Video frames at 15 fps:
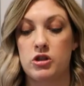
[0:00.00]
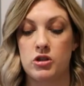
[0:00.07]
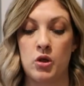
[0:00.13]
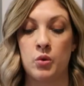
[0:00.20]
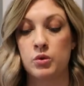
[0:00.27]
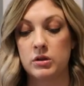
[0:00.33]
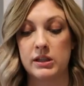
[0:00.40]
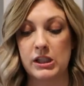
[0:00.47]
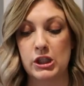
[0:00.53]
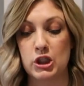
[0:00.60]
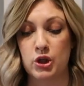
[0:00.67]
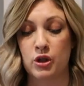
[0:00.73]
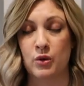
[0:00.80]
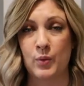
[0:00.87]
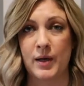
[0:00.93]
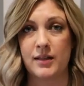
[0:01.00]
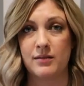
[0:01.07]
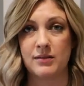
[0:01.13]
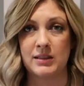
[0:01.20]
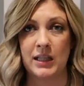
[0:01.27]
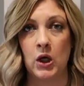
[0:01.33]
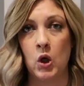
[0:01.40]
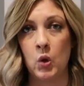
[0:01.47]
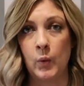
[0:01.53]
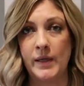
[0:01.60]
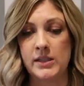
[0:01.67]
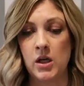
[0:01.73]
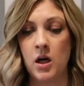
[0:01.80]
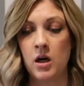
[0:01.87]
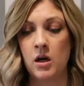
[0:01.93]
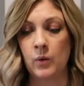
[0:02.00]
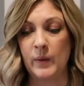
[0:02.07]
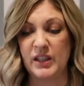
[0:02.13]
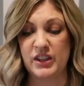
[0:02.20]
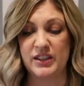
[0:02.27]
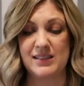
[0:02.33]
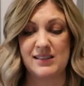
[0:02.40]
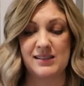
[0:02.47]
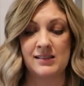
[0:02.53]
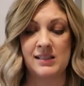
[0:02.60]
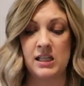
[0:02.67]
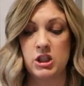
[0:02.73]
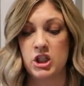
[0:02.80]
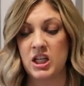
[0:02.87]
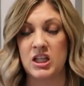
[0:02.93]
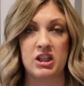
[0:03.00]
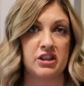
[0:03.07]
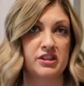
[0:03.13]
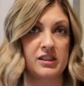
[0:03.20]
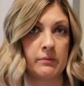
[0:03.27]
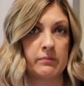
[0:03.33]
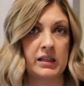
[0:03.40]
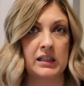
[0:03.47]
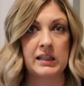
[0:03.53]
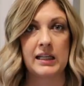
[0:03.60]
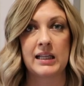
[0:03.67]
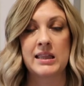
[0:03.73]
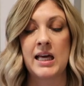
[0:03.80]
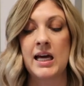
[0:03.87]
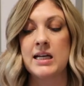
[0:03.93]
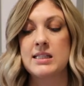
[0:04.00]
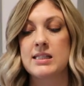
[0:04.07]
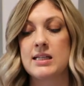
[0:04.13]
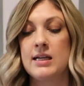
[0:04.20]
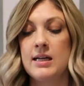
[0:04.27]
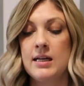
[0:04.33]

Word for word: totally sure what they always are, whether it's stitching or something like that.